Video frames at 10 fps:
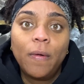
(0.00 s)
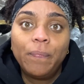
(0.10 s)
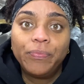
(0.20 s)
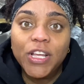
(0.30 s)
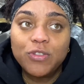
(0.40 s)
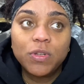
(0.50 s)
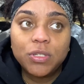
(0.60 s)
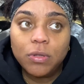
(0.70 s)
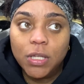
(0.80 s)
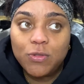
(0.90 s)
this
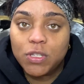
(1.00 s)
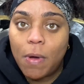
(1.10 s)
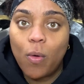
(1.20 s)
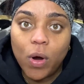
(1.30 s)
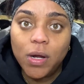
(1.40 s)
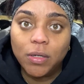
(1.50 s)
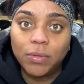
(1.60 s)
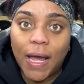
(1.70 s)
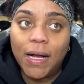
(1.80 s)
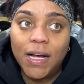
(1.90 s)
was my world.
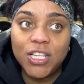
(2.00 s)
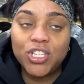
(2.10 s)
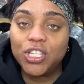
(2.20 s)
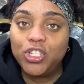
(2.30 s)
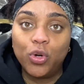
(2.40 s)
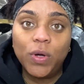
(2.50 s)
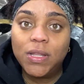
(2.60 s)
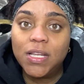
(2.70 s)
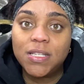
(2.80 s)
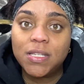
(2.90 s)
Like us just doing
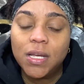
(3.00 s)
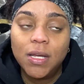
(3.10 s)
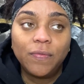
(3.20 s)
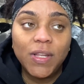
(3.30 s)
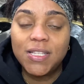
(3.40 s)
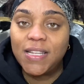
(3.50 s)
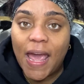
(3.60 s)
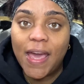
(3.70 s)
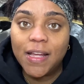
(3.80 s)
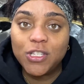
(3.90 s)
this
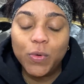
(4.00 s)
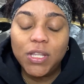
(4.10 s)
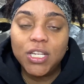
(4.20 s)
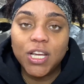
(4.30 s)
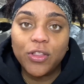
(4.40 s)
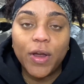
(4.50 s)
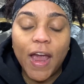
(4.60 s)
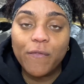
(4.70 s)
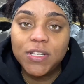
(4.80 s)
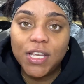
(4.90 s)
dance with each other
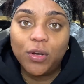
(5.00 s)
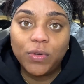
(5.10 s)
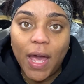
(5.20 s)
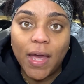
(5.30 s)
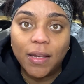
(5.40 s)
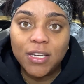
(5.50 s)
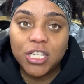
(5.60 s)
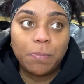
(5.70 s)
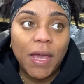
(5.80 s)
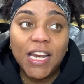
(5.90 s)
every single day,
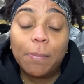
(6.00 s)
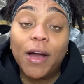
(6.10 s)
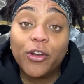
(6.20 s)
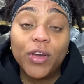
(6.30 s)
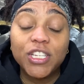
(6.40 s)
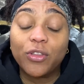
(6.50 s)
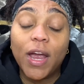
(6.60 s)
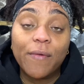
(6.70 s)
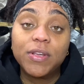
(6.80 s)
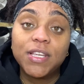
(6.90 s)
just being up under each other
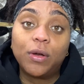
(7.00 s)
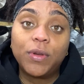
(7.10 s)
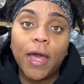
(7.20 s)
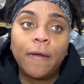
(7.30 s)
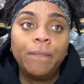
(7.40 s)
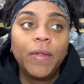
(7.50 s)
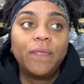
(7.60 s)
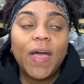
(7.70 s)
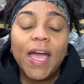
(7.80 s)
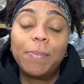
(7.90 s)
every single day.
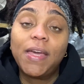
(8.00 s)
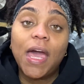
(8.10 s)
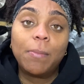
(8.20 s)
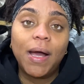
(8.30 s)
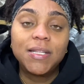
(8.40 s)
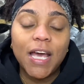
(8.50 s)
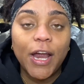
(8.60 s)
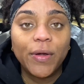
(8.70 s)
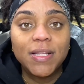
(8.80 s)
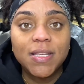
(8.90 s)
That had became my
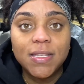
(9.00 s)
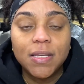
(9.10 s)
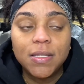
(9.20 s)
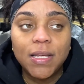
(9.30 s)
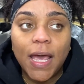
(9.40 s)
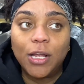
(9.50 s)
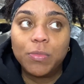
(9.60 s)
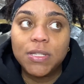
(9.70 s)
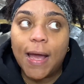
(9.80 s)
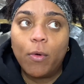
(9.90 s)
entire existence. And it
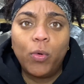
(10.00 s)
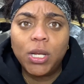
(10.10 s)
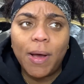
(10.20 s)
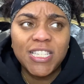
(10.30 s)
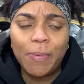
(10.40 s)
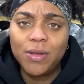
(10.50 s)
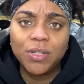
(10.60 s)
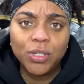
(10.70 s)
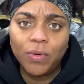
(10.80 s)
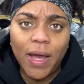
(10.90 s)
was like, well, what am I supposed
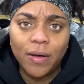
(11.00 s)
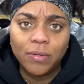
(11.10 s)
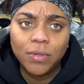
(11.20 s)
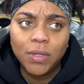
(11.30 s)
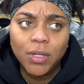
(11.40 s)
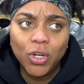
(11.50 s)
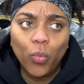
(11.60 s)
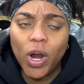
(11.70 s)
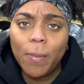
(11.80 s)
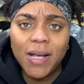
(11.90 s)
to do now?
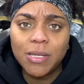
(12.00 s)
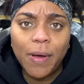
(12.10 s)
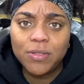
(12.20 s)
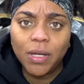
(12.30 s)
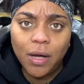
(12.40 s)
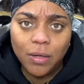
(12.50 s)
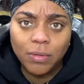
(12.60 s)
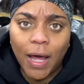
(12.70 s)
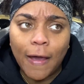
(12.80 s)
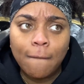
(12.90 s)
Where am I supposed to go?
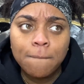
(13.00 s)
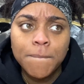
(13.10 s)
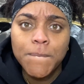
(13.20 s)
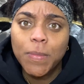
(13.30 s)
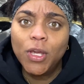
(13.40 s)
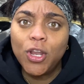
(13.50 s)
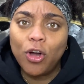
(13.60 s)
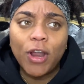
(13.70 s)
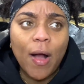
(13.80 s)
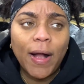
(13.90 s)
Like, now
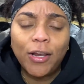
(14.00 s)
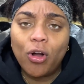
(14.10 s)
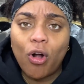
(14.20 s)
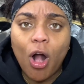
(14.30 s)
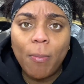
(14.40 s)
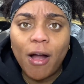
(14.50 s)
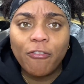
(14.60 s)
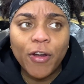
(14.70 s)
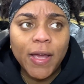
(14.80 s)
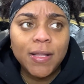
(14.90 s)
I got to go call my
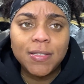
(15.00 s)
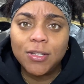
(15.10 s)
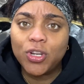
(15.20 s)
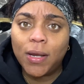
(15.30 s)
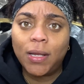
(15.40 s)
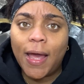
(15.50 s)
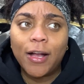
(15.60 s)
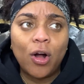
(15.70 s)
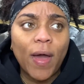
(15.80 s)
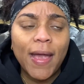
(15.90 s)
friends and try to like
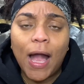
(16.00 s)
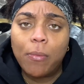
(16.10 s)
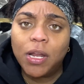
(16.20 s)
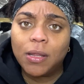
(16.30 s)
go hang out with other